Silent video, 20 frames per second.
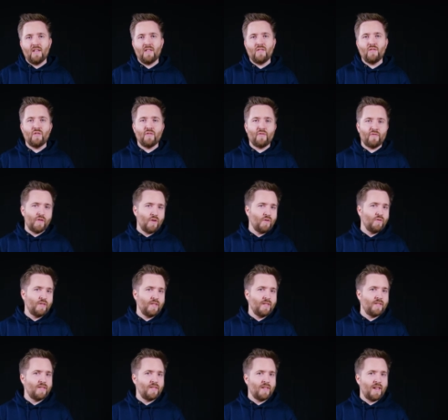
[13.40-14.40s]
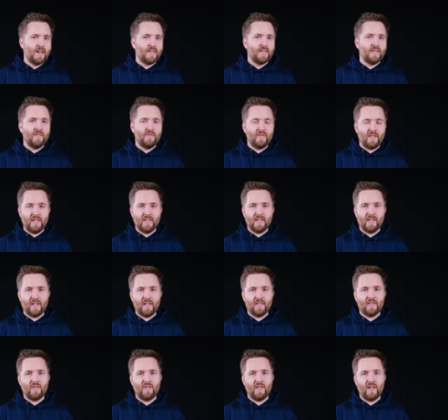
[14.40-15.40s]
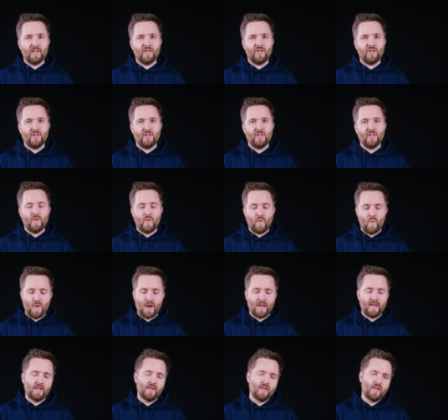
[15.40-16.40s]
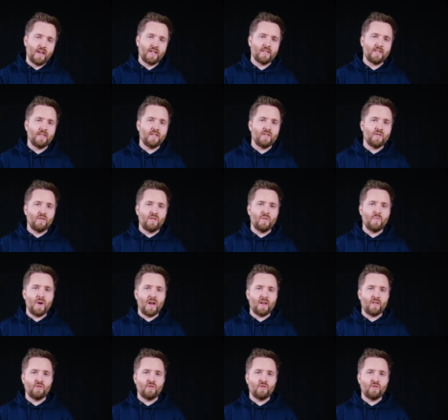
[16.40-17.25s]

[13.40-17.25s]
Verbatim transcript: Your phone needs an active internet connection when connecting to the Pine